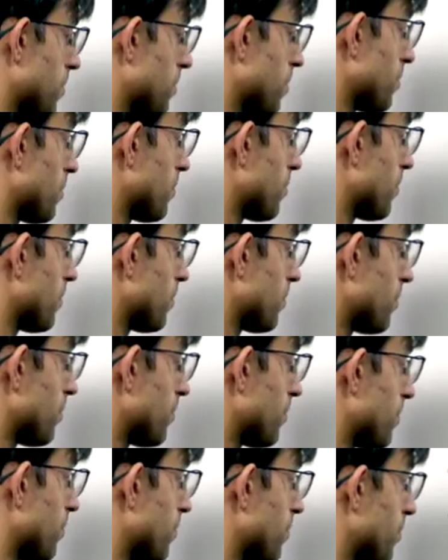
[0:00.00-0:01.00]

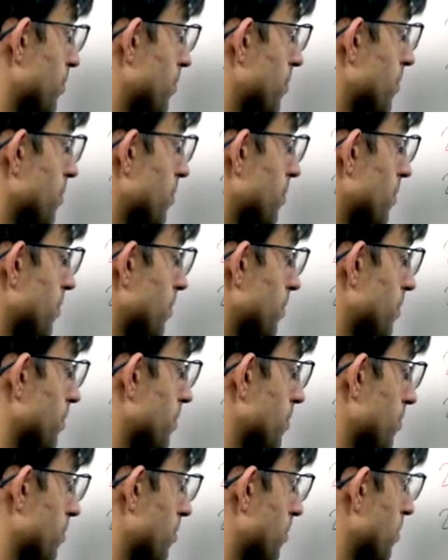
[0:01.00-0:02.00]

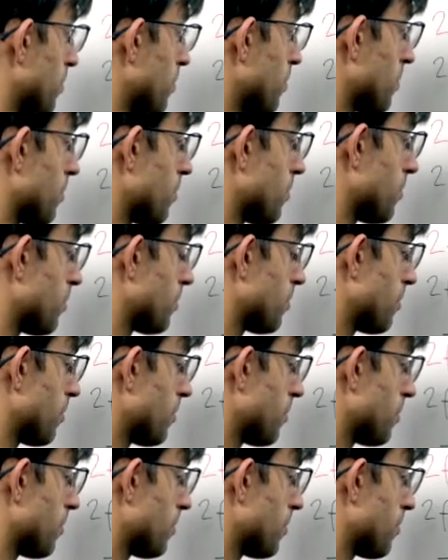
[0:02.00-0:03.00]

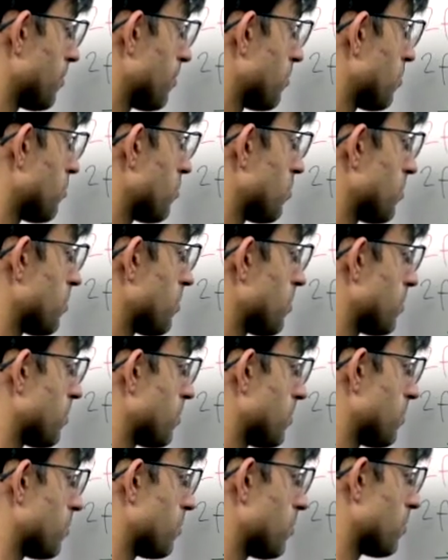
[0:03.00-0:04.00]

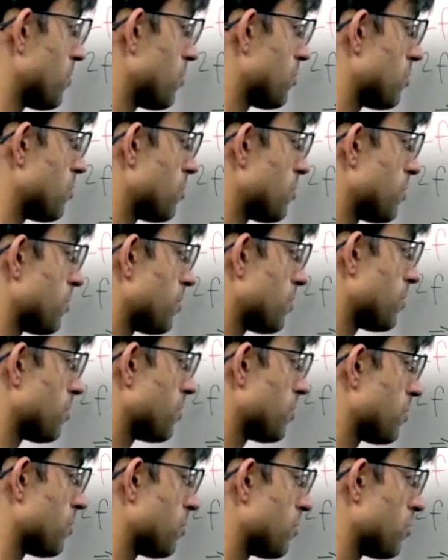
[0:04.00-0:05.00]

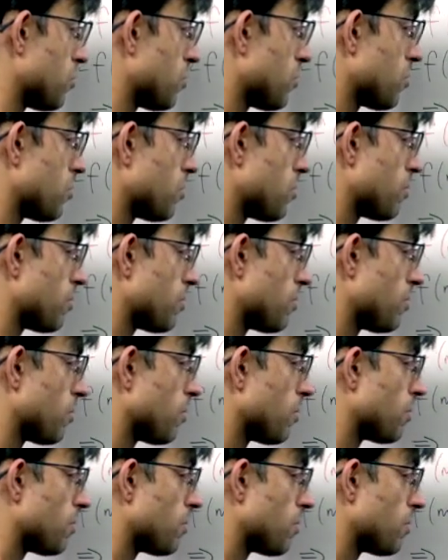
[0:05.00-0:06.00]

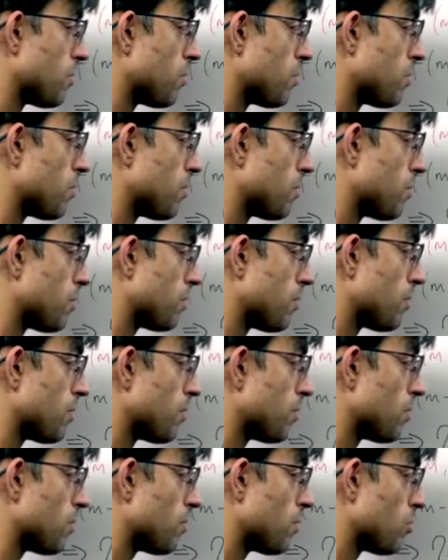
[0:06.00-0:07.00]

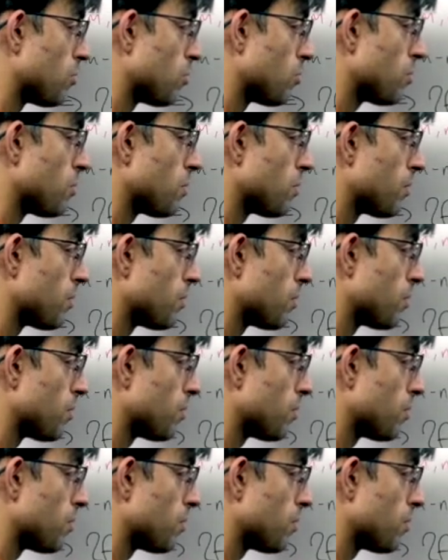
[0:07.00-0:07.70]
Nobody speaks.